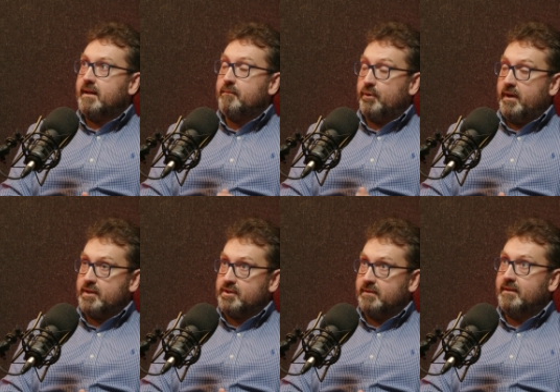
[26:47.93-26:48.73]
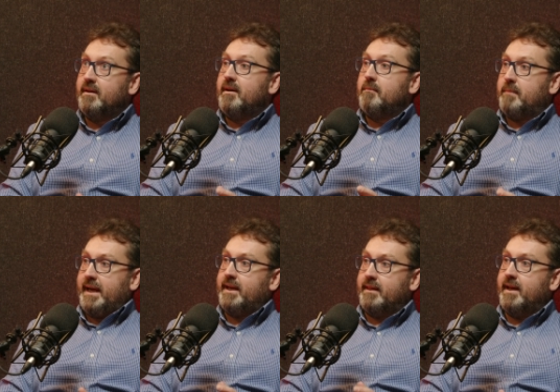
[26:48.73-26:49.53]
in production
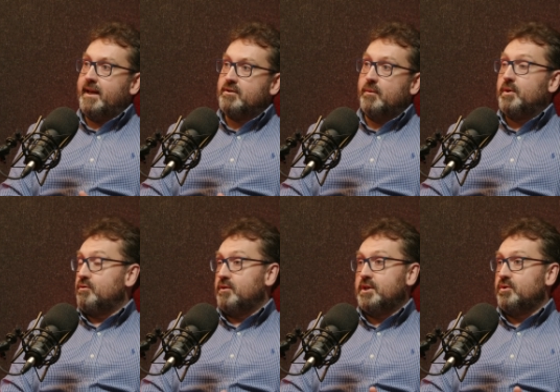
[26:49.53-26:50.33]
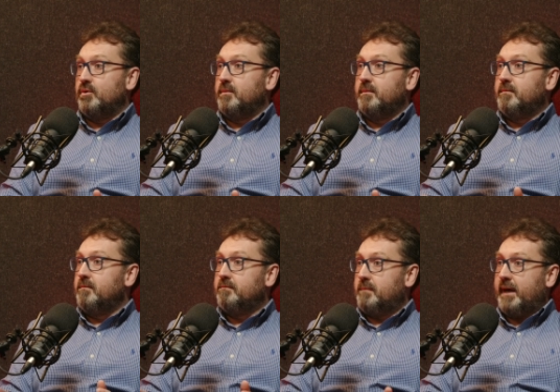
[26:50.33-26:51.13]
backing their data up with a traditional
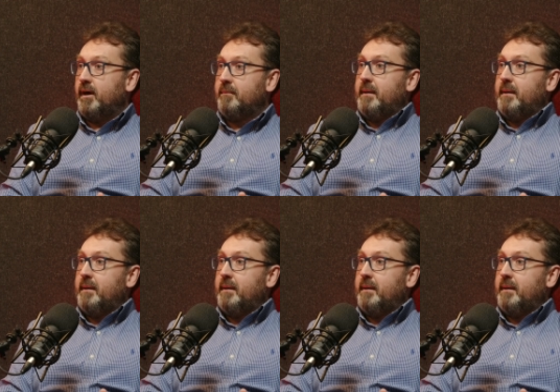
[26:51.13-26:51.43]
backup